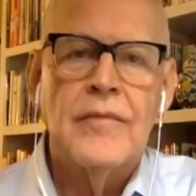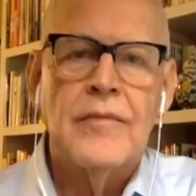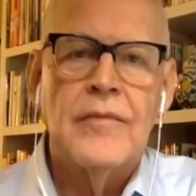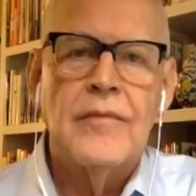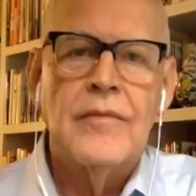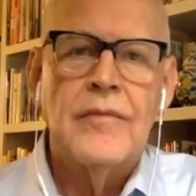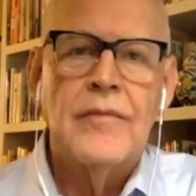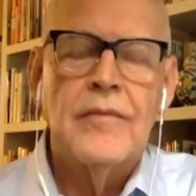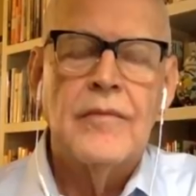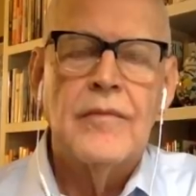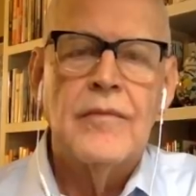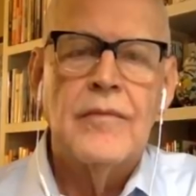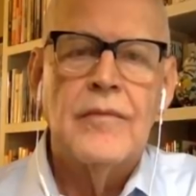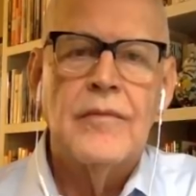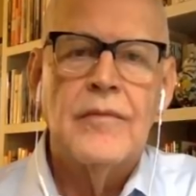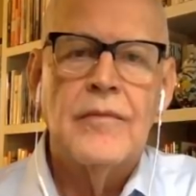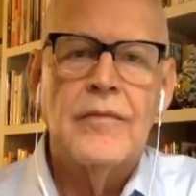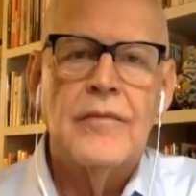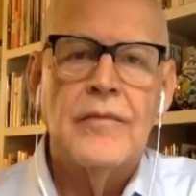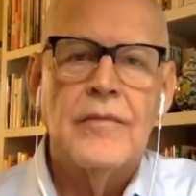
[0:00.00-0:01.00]

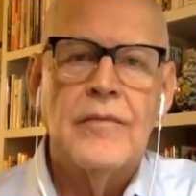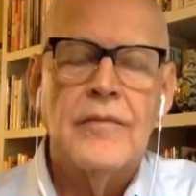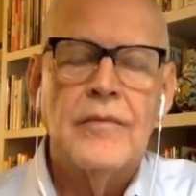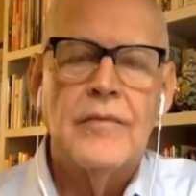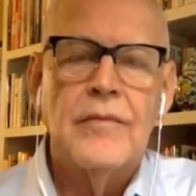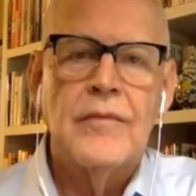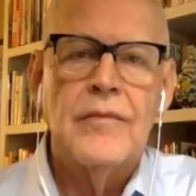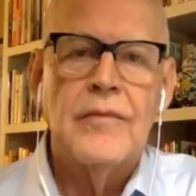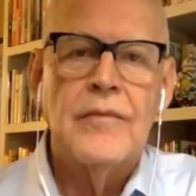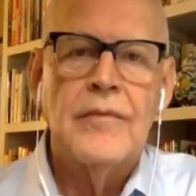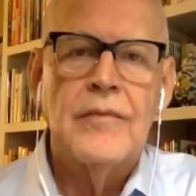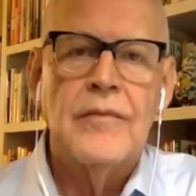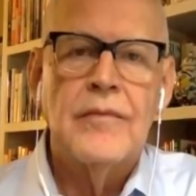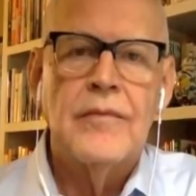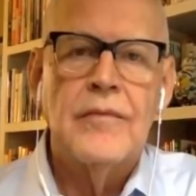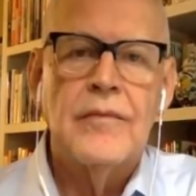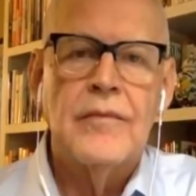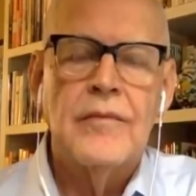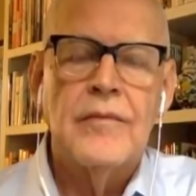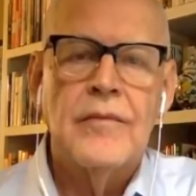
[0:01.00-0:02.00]

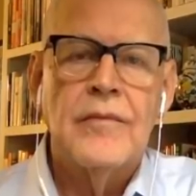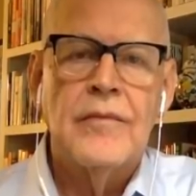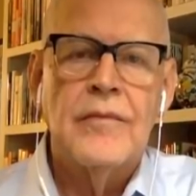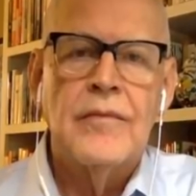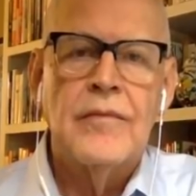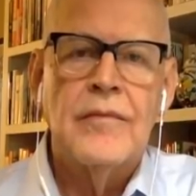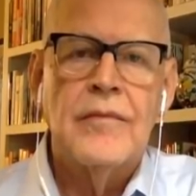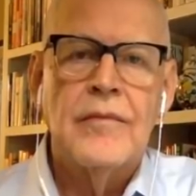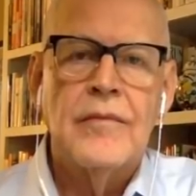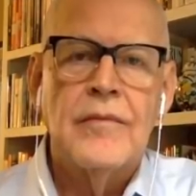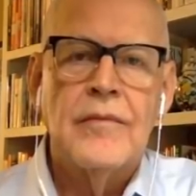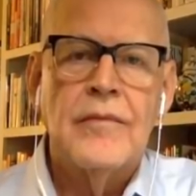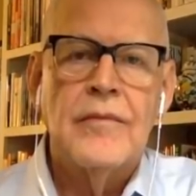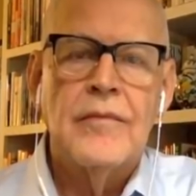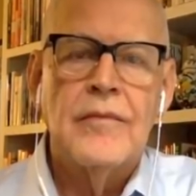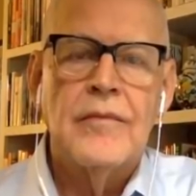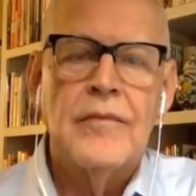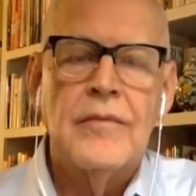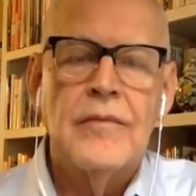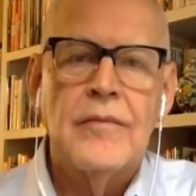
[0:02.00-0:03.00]

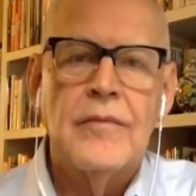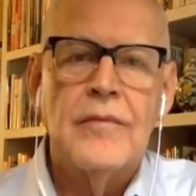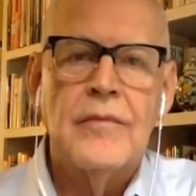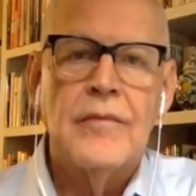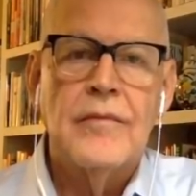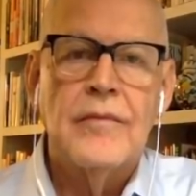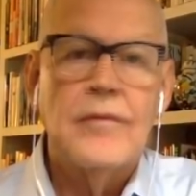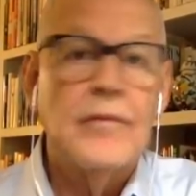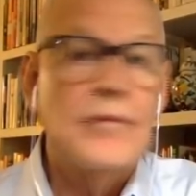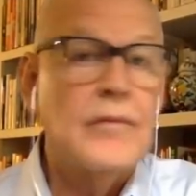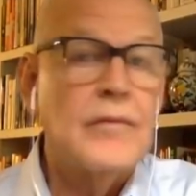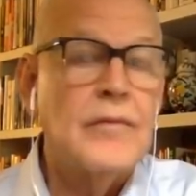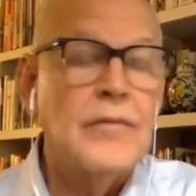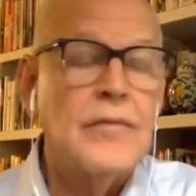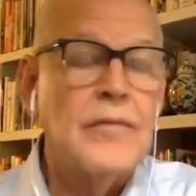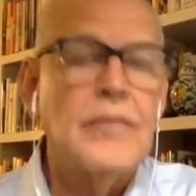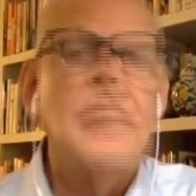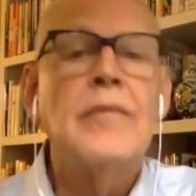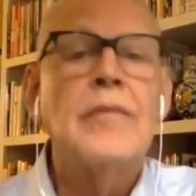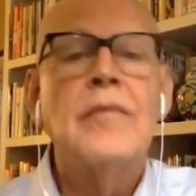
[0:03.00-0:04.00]

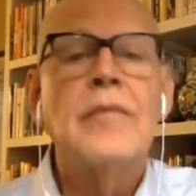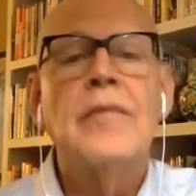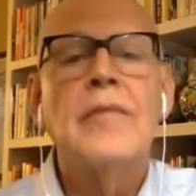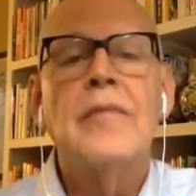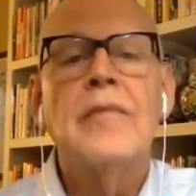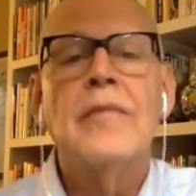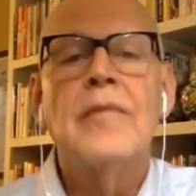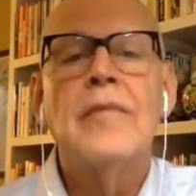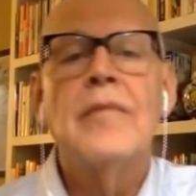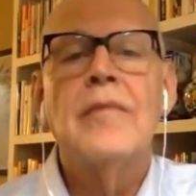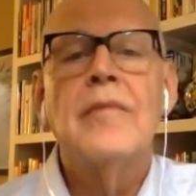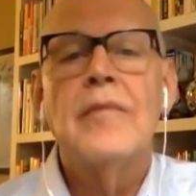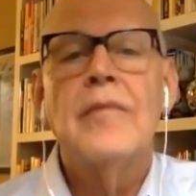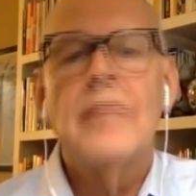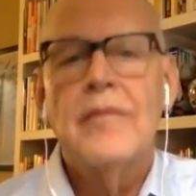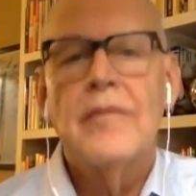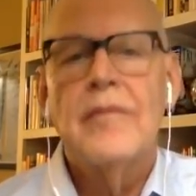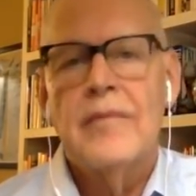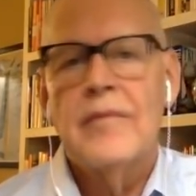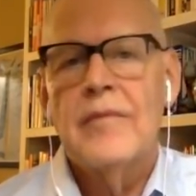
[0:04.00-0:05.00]

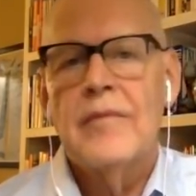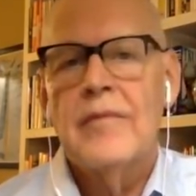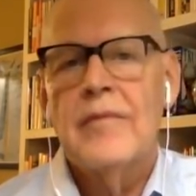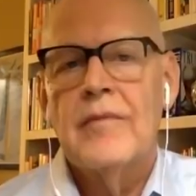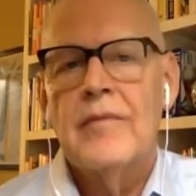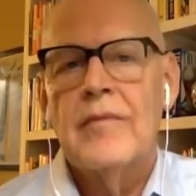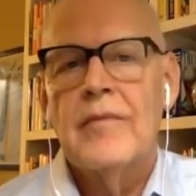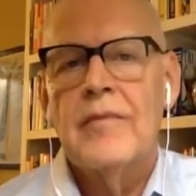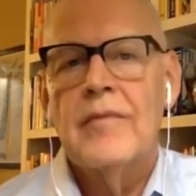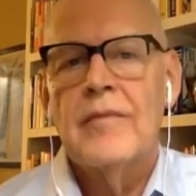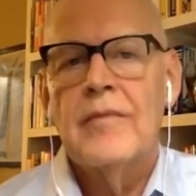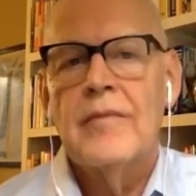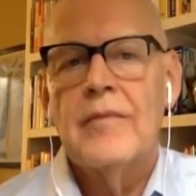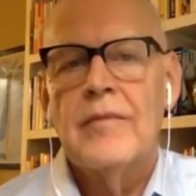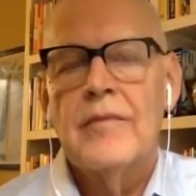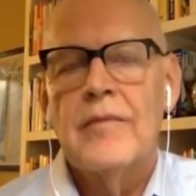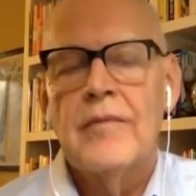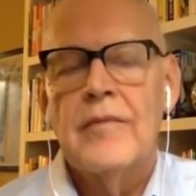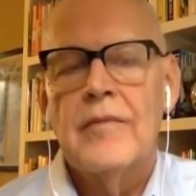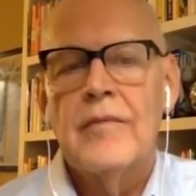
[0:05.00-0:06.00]

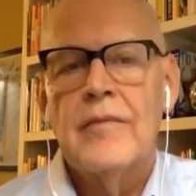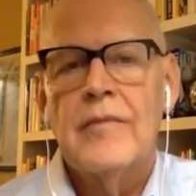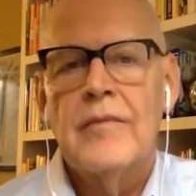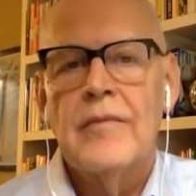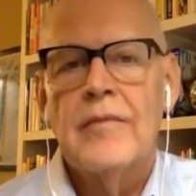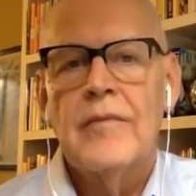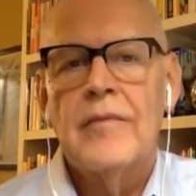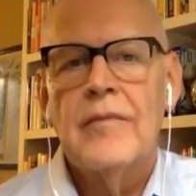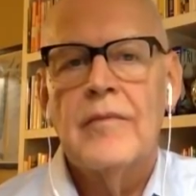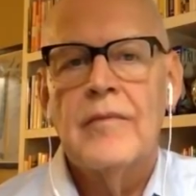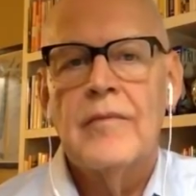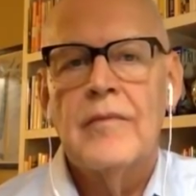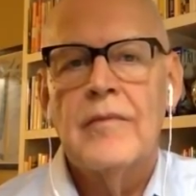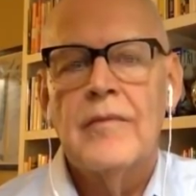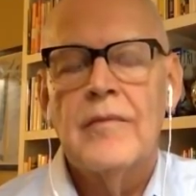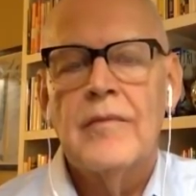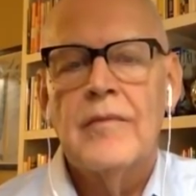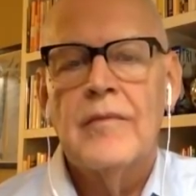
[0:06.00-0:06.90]
[no speech]